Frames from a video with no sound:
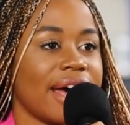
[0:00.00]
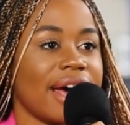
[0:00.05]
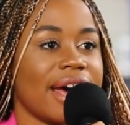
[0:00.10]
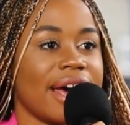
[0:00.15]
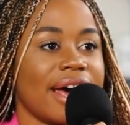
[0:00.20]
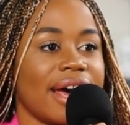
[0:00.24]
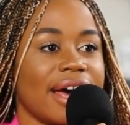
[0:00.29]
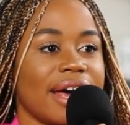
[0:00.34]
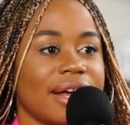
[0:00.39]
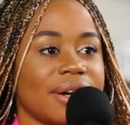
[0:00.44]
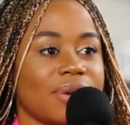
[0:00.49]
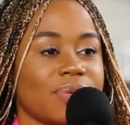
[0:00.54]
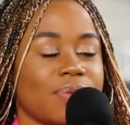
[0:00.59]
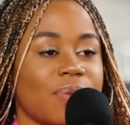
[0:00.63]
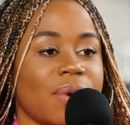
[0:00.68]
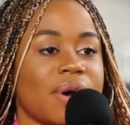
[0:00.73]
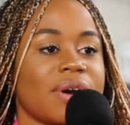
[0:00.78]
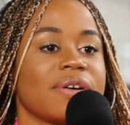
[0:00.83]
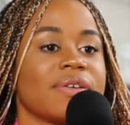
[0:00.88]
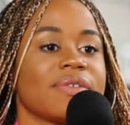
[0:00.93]

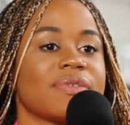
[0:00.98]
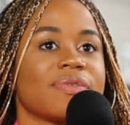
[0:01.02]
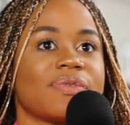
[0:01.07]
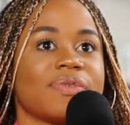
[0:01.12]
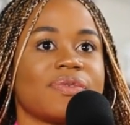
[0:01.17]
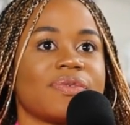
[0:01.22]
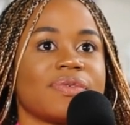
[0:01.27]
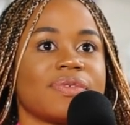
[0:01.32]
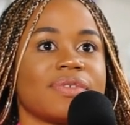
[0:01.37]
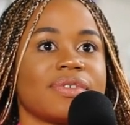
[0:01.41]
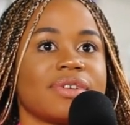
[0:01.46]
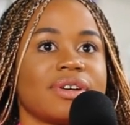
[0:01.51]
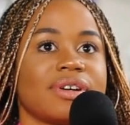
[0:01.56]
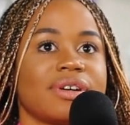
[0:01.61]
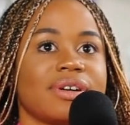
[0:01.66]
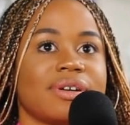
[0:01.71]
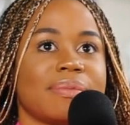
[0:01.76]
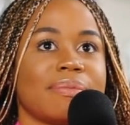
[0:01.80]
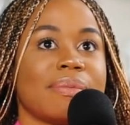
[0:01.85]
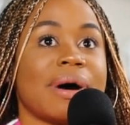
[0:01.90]
and one of
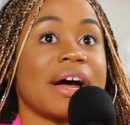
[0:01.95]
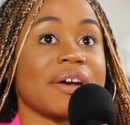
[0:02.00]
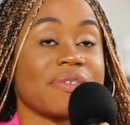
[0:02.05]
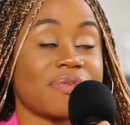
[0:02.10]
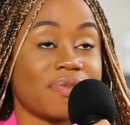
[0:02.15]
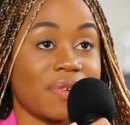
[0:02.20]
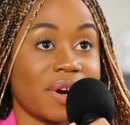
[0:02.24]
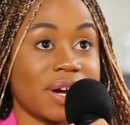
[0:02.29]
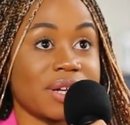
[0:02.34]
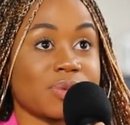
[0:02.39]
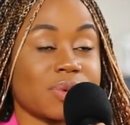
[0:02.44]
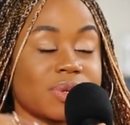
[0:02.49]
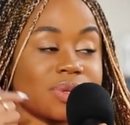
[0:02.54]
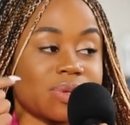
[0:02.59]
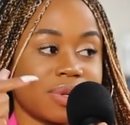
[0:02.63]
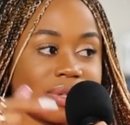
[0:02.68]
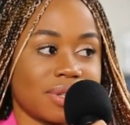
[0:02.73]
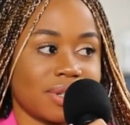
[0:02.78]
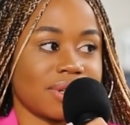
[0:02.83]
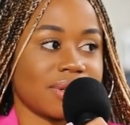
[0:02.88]
my friends was
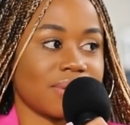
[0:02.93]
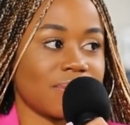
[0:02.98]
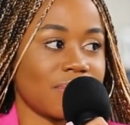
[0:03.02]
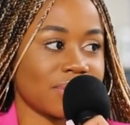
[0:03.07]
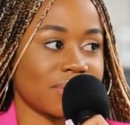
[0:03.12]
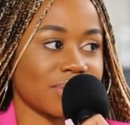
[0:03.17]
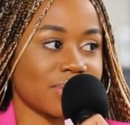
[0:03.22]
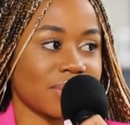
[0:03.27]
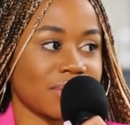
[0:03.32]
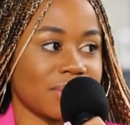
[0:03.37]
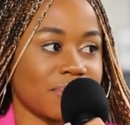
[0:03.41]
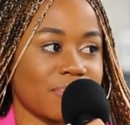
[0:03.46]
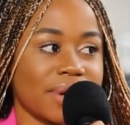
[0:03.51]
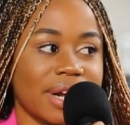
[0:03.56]
on the